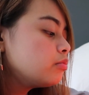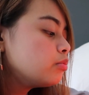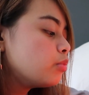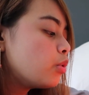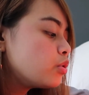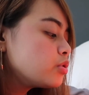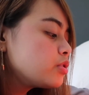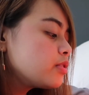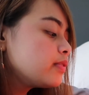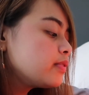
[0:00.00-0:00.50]

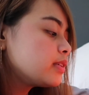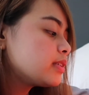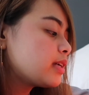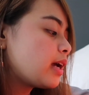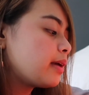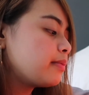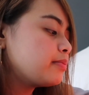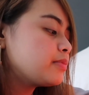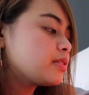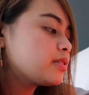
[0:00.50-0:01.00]
most of the
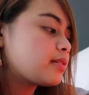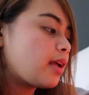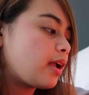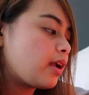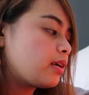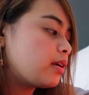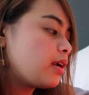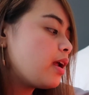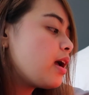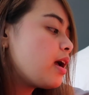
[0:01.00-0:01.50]
time
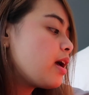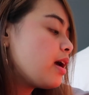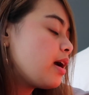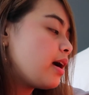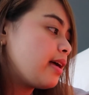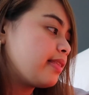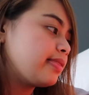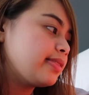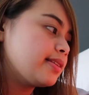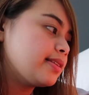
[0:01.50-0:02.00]
stare
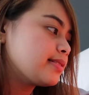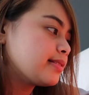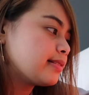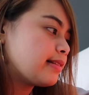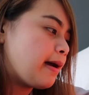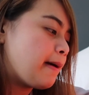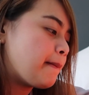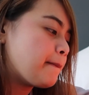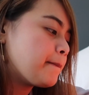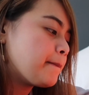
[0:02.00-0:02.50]
at this
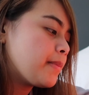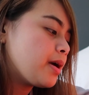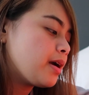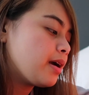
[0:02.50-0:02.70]
lamp